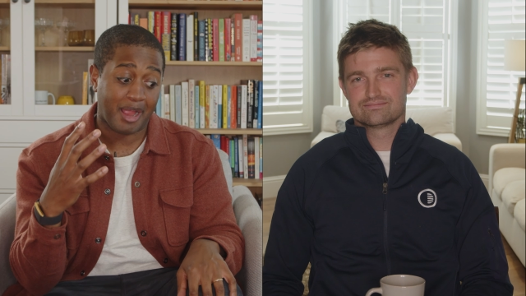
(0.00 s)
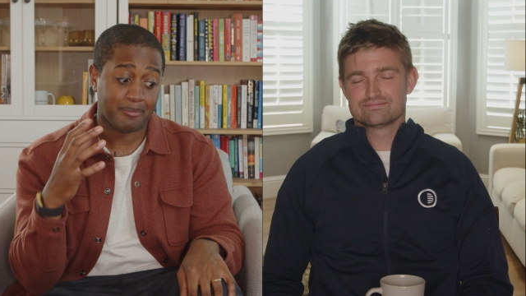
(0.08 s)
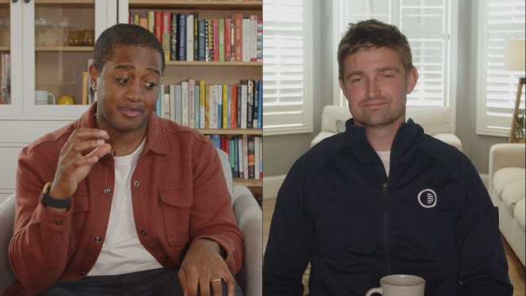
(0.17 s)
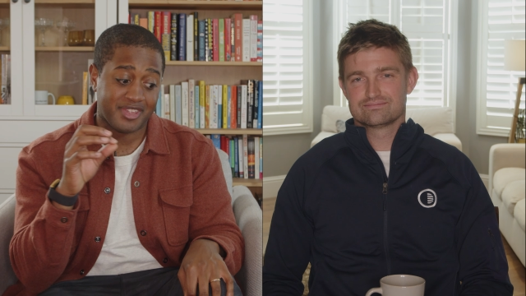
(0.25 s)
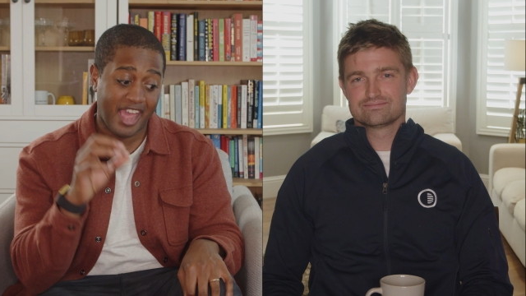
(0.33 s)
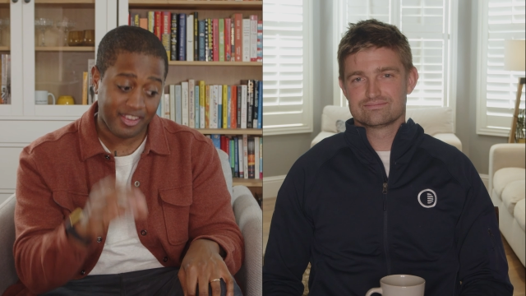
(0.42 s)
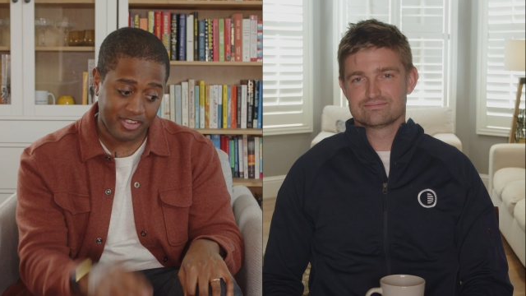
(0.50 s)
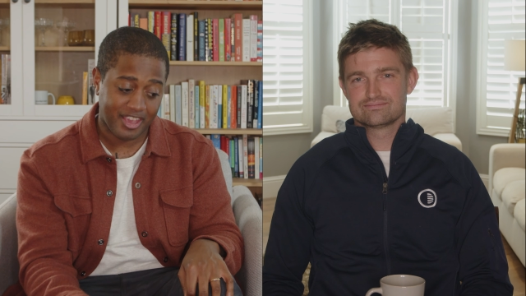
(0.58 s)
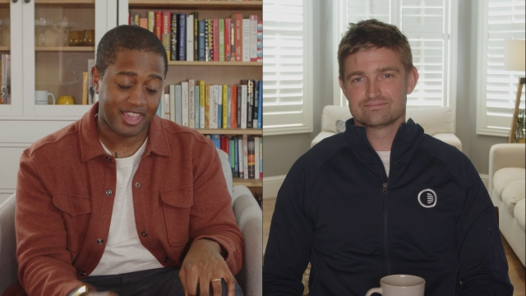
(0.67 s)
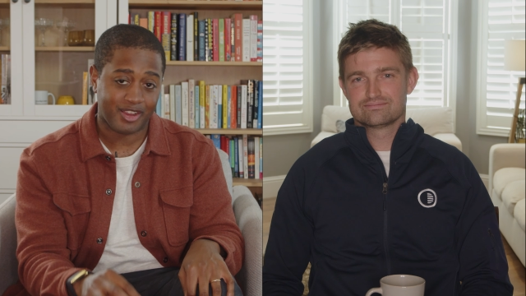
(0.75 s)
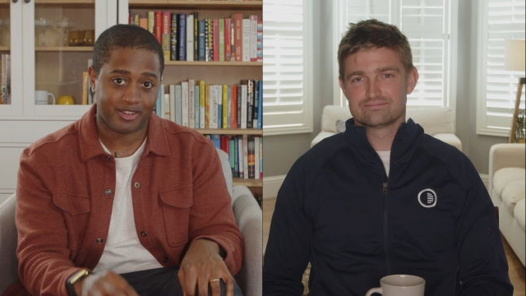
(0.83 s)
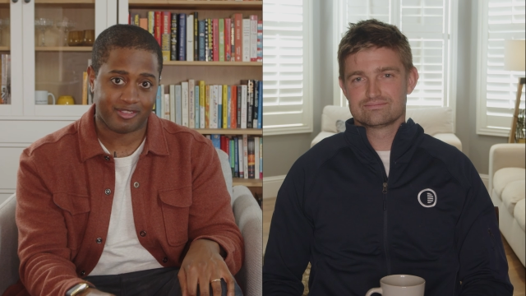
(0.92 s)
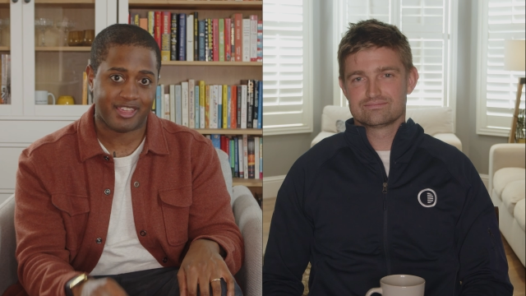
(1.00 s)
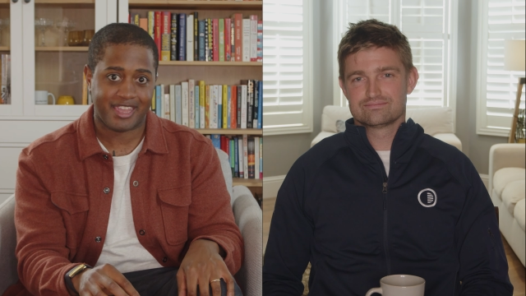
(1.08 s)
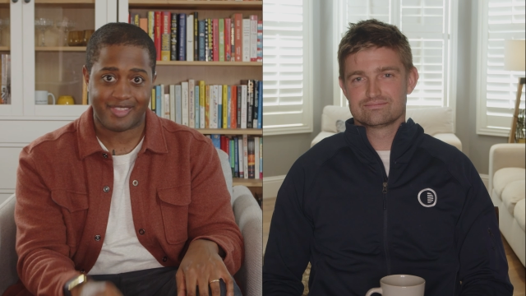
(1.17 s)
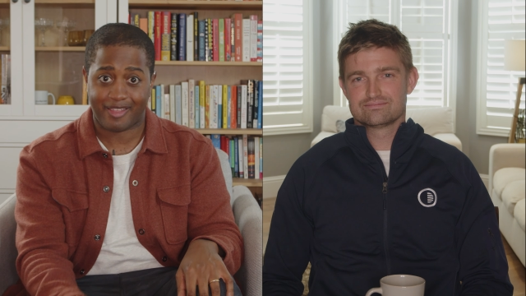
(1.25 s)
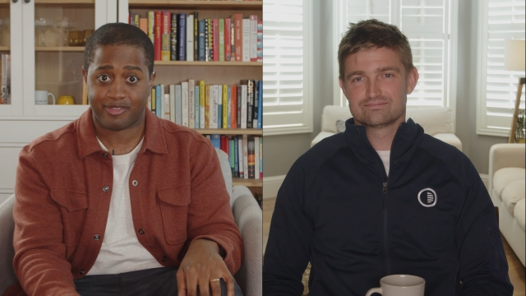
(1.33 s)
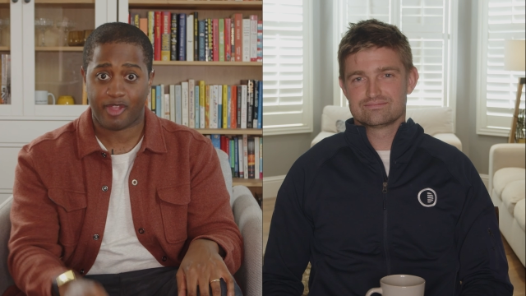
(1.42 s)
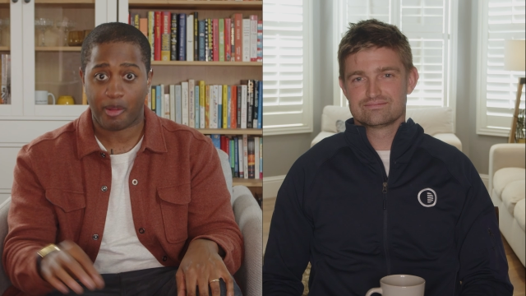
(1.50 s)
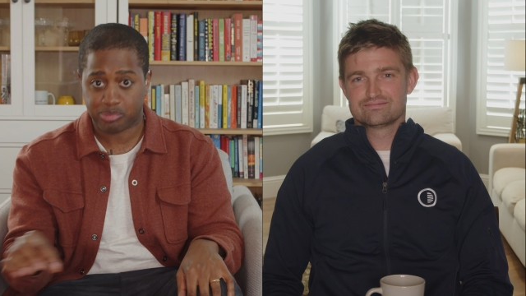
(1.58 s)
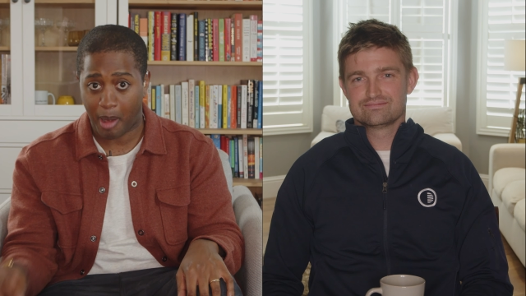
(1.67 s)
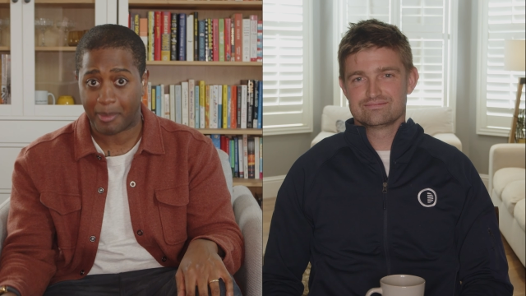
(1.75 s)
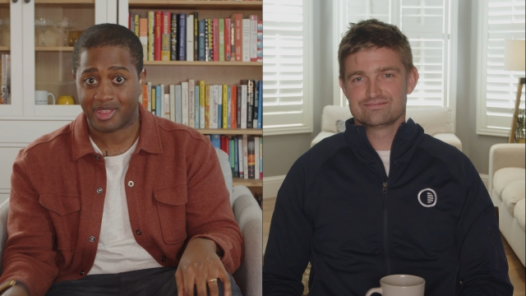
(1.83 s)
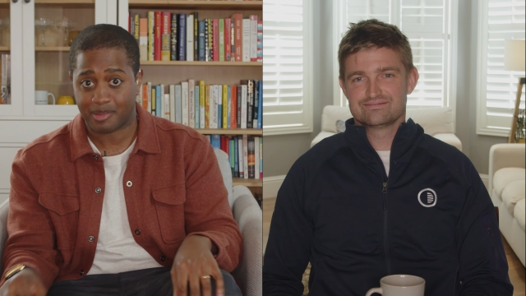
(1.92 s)
Speaker 1: am guessing you're thinking that's not
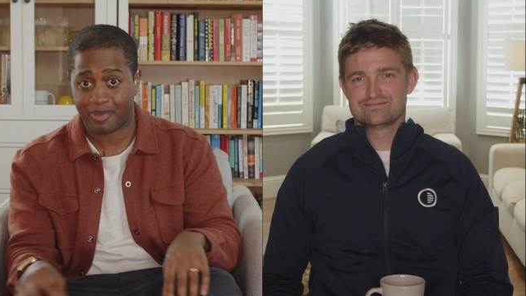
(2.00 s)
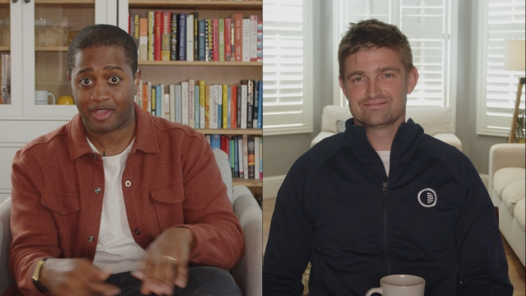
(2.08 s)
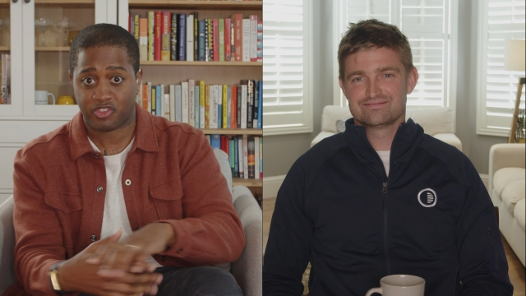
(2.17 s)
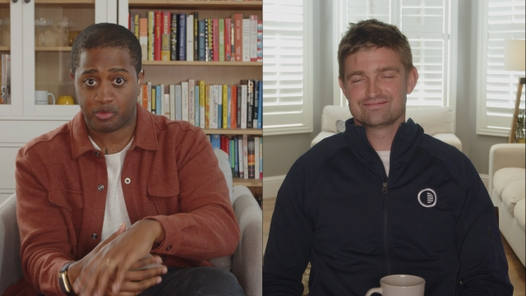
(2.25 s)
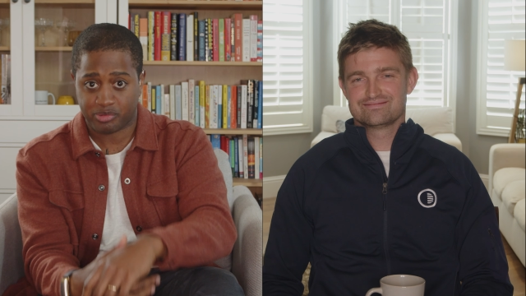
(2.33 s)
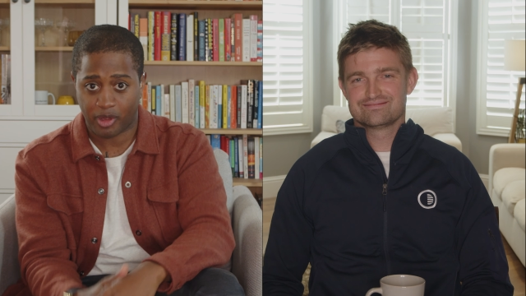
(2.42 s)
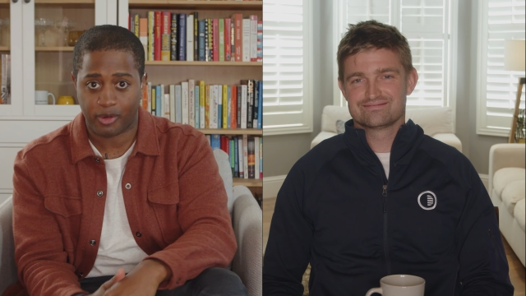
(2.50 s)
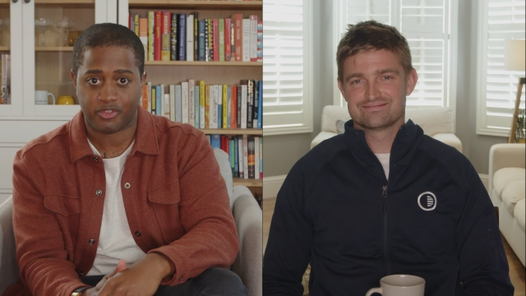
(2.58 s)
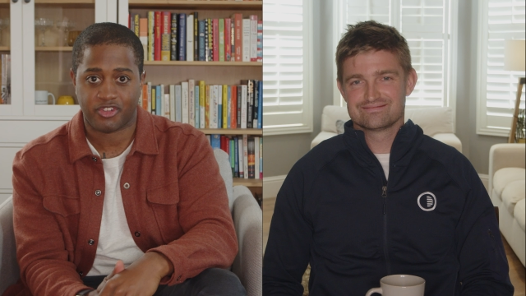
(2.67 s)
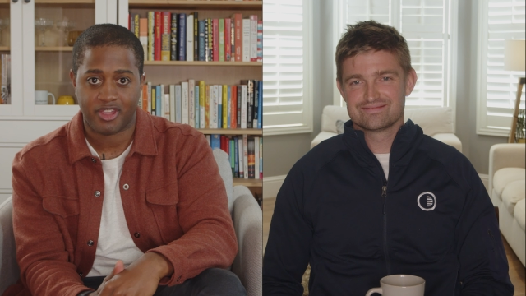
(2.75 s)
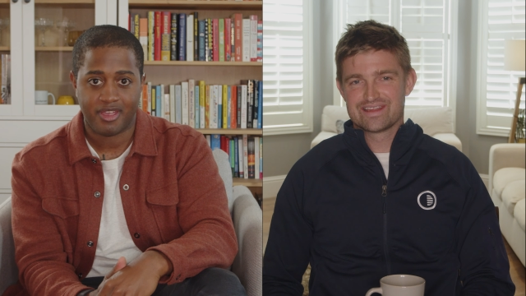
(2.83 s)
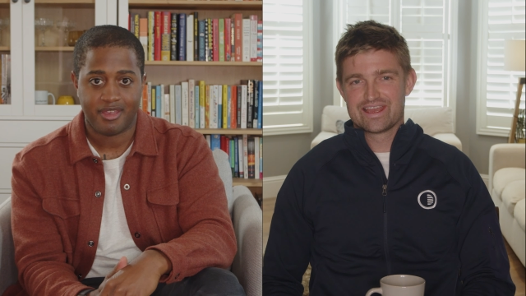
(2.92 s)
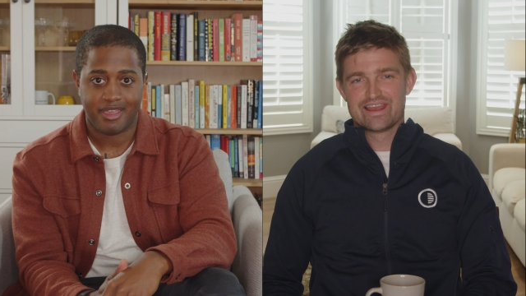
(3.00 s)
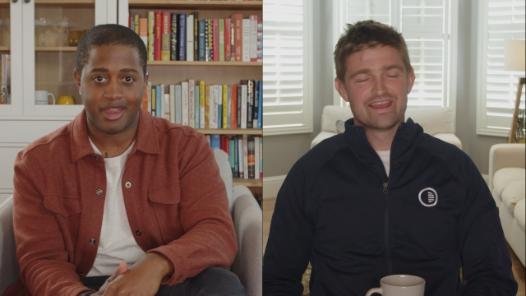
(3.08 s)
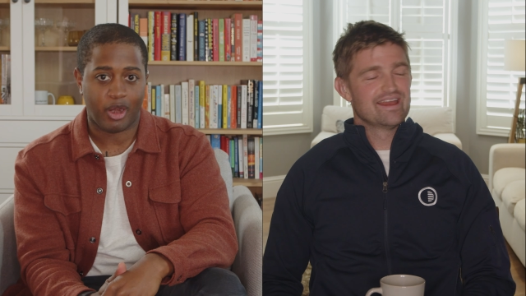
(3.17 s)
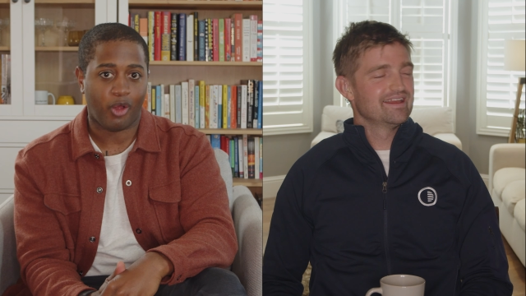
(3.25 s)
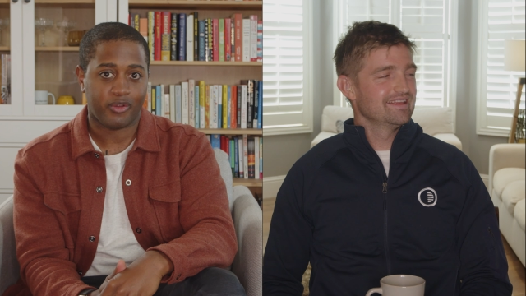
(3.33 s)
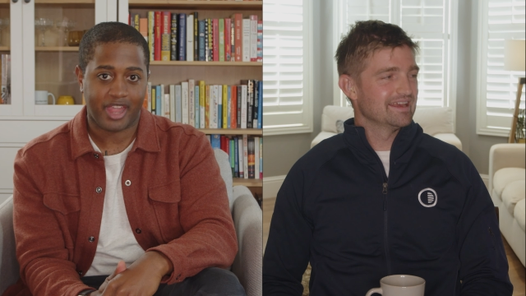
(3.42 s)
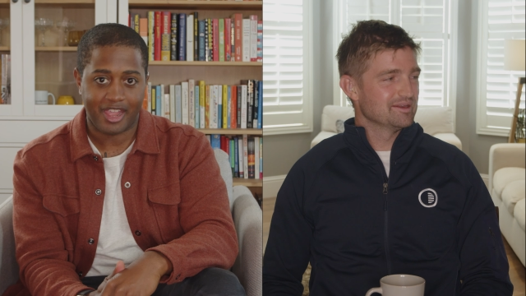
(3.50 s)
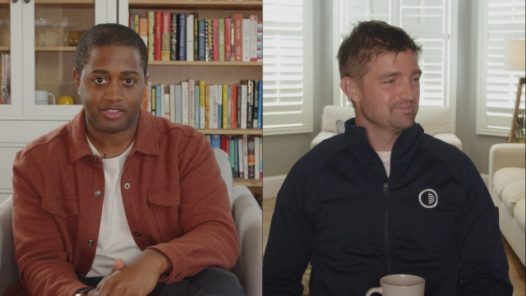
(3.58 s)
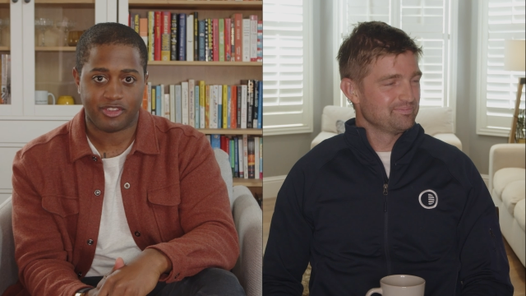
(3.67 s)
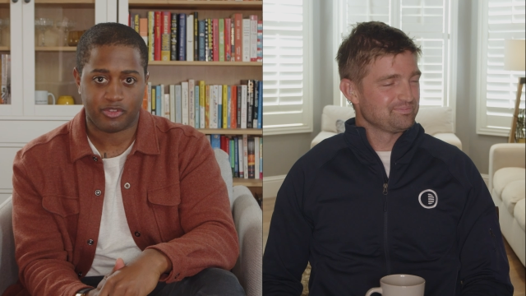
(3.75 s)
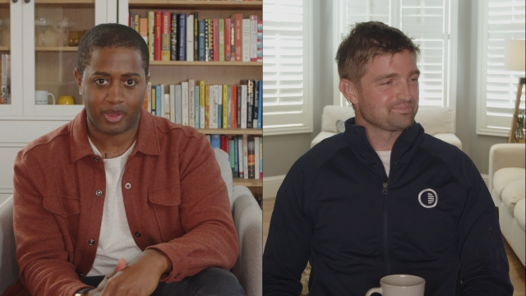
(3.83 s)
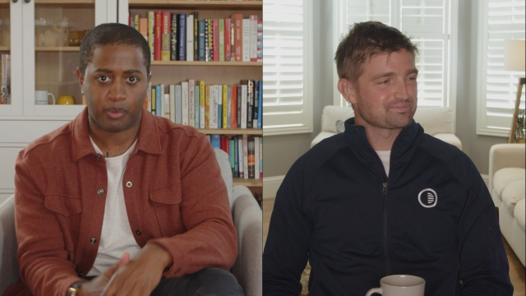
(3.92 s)
probably the best approach in all yeah.
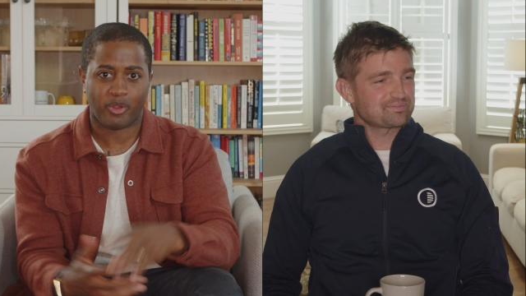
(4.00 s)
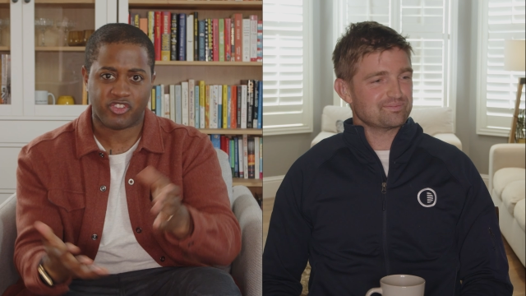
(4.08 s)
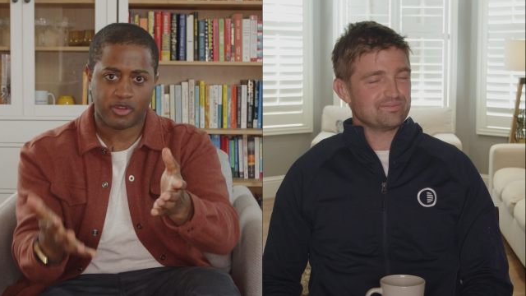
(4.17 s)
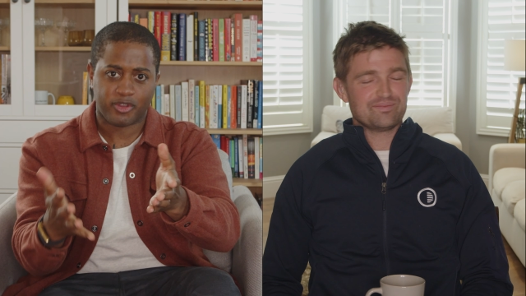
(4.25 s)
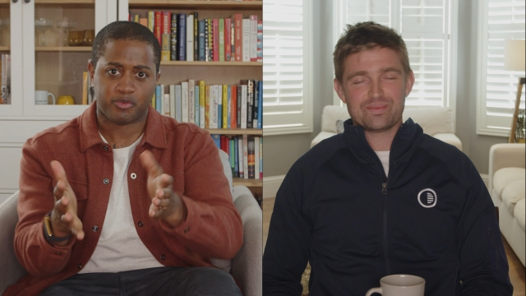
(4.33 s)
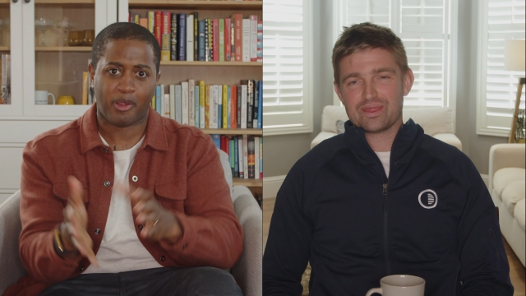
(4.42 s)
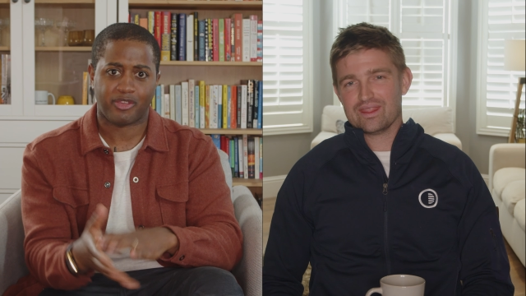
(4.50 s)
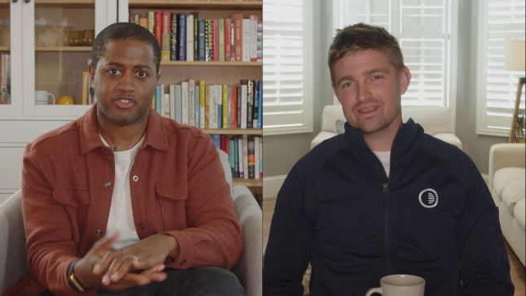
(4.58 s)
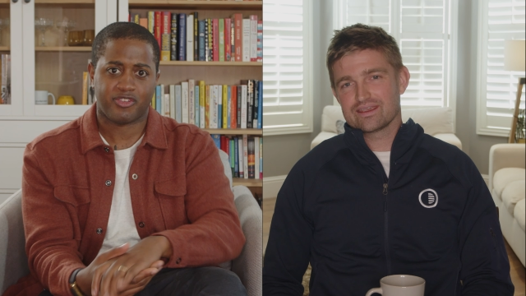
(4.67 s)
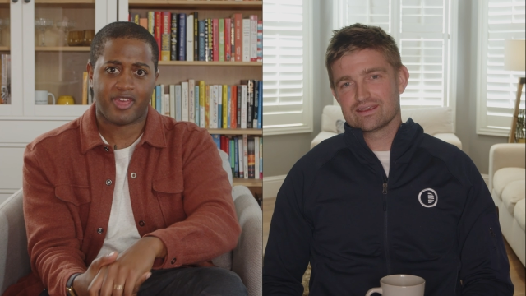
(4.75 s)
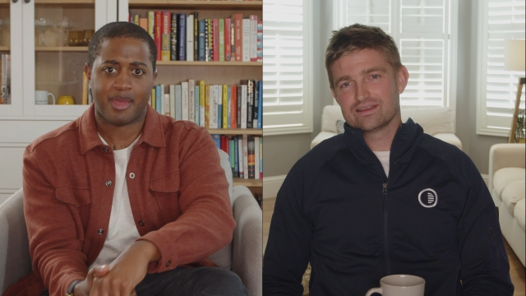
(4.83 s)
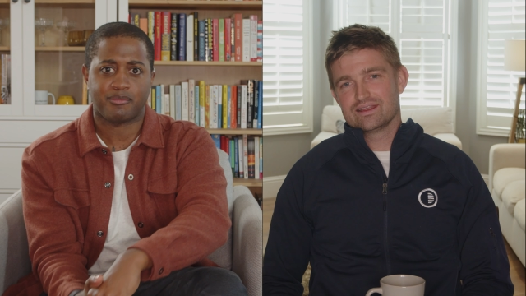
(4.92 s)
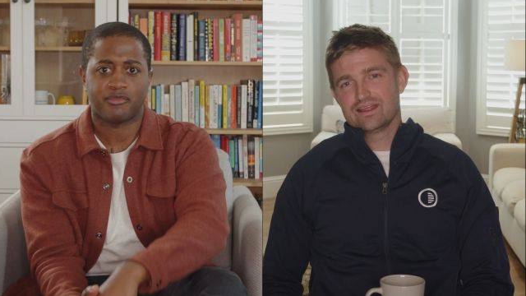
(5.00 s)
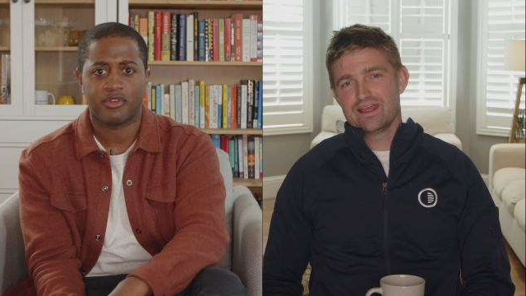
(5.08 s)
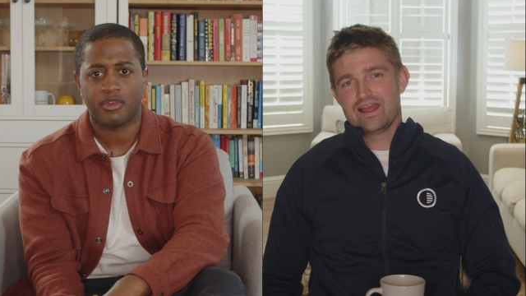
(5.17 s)
cases. Like, what's your response to them?